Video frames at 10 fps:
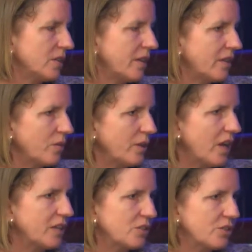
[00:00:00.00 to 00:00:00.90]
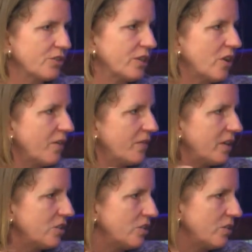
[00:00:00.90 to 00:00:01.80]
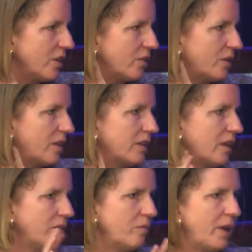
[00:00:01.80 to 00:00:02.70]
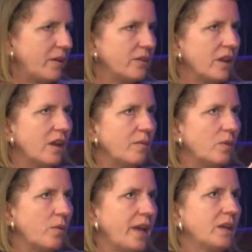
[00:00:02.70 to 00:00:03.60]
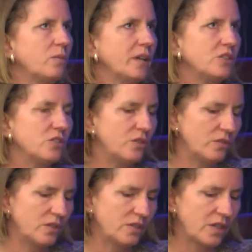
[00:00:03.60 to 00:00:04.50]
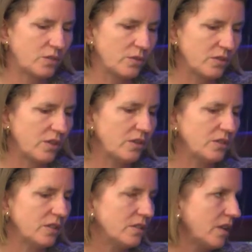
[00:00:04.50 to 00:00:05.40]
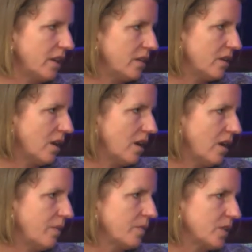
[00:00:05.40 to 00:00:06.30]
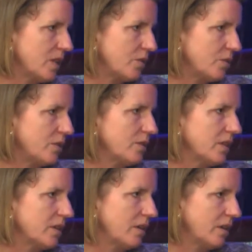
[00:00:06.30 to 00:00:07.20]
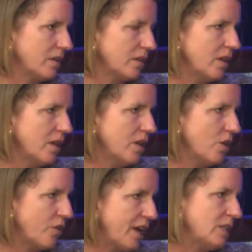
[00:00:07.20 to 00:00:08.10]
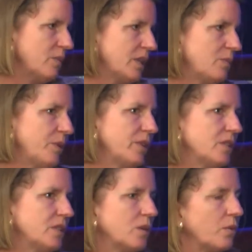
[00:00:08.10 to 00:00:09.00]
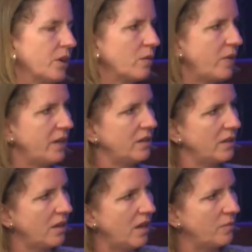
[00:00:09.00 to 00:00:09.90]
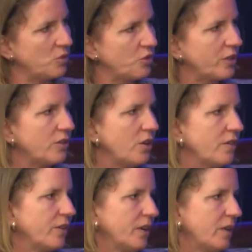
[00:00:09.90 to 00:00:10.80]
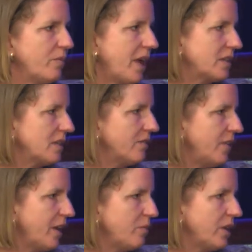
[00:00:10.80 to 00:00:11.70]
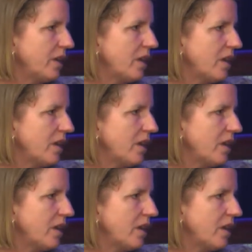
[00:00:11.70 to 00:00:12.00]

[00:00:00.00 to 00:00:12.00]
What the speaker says: I think we kind of skirted off the issue, though, about the way in which those sexual assaults and sexual harassment experiences at work might trickle over and impact the family.